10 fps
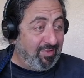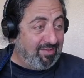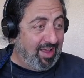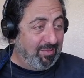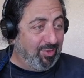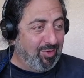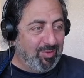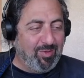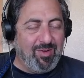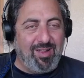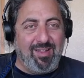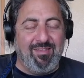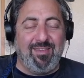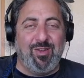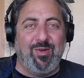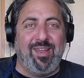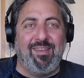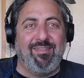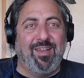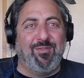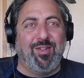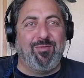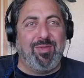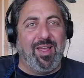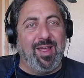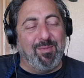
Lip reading: table considering his level of playing.